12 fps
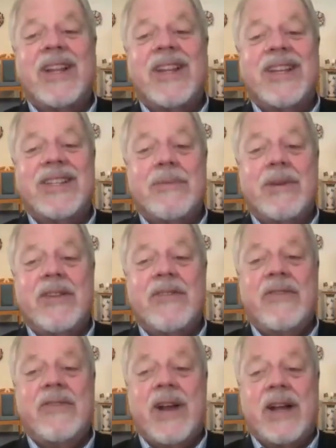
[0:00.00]
Elizabeth
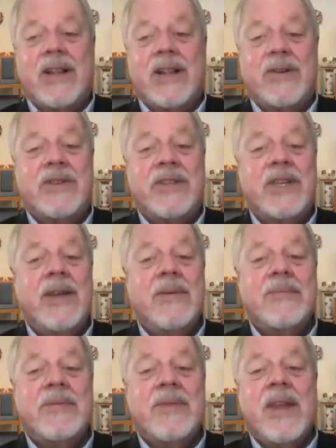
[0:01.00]
Fracalossi.
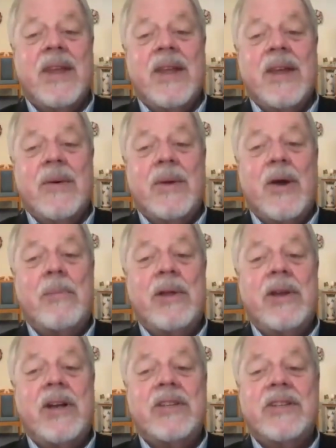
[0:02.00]
We
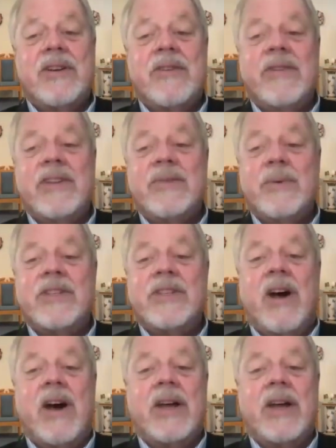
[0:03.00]
open our service with
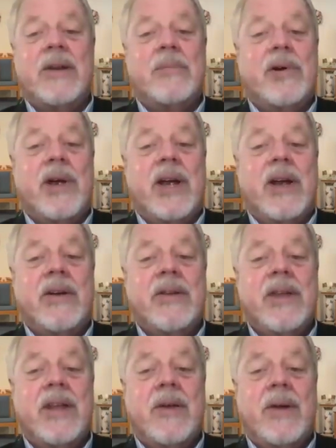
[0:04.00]
song and a prayer,
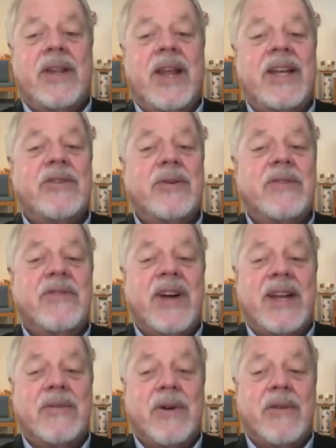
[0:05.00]
and I'd like to
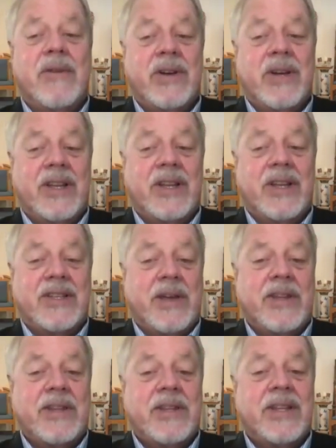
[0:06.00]
invite Reverend
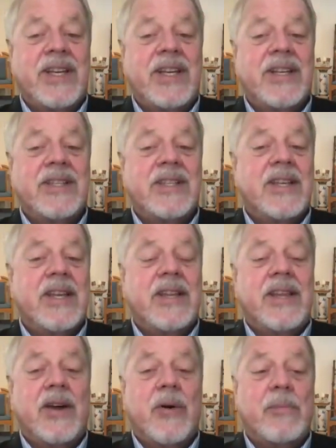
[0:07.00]
Elizabeth to lead us
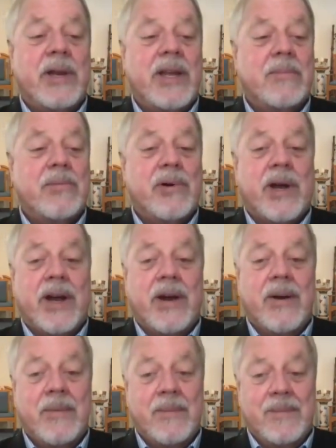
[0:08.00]
in the opening
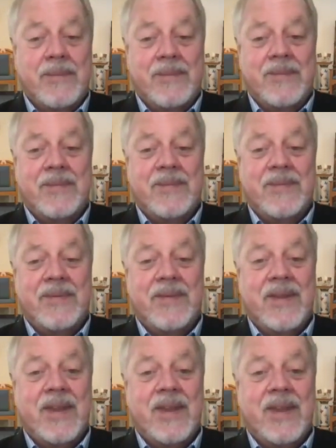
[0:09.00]
prayer.
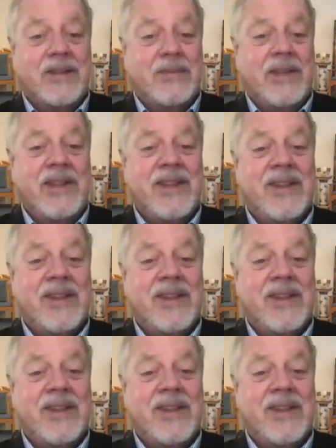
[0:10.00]
Elizabeth?